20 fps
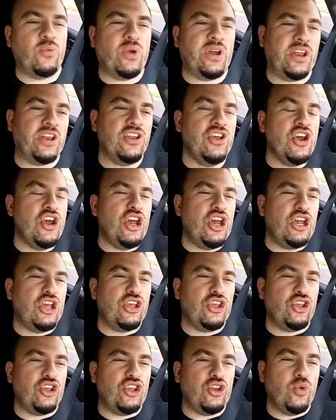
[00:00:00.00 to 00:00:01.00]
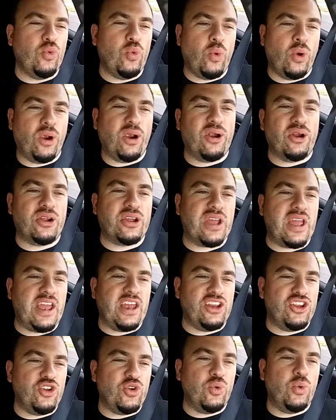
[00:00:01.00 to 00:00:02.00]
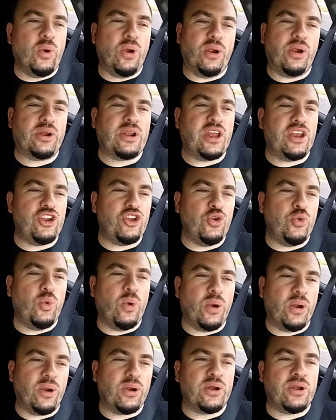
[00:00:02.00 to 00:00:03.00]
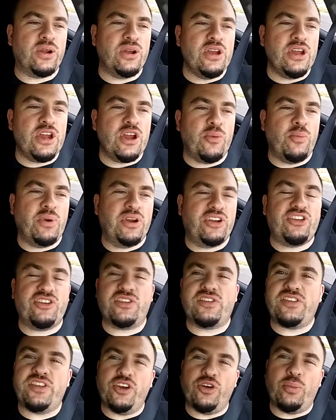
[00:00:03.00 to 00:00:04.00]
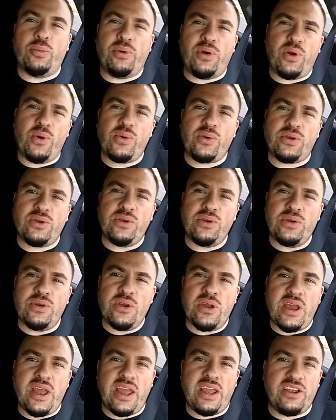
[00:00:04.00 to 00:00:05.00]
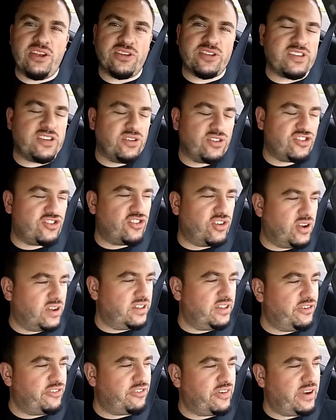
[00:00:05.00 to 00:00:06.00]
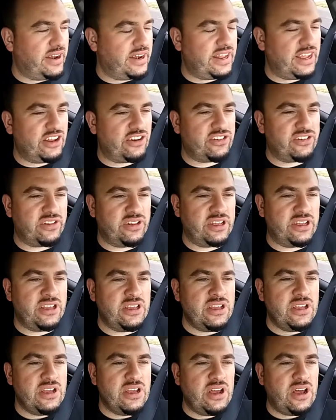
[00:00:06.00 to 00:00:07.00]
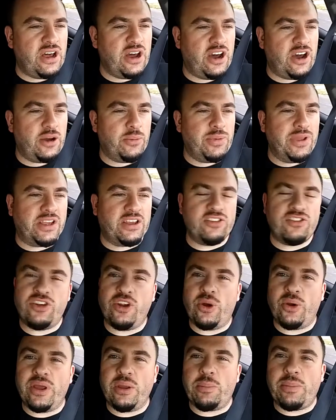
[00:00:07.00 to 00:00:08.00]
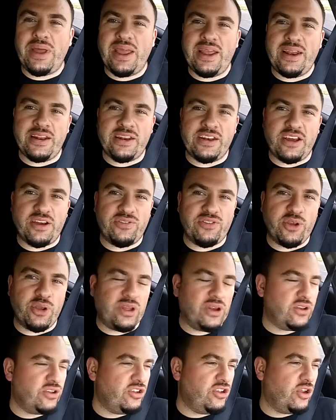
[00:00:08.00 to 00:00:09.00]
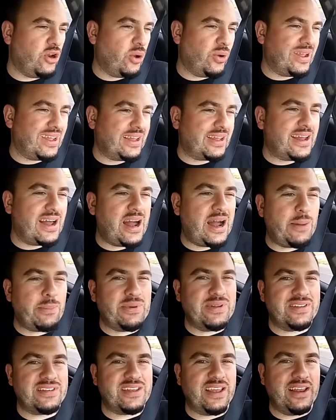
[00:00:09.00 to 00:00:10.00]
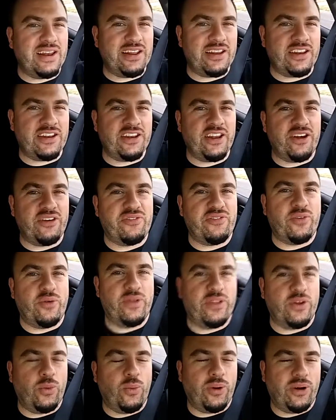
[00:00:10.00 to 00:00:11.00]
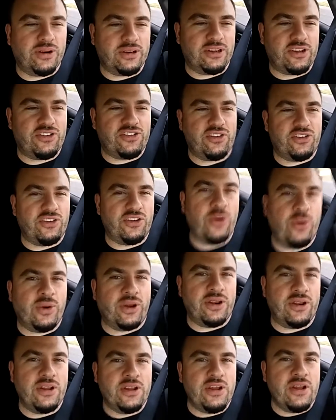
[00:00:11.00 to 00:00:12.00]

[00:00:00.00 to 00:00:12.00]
when you work and you work and you work, but you're still broke and you're still struggling financially, because you don't get paid enough. You don't get compensated enough for the work that you're doing.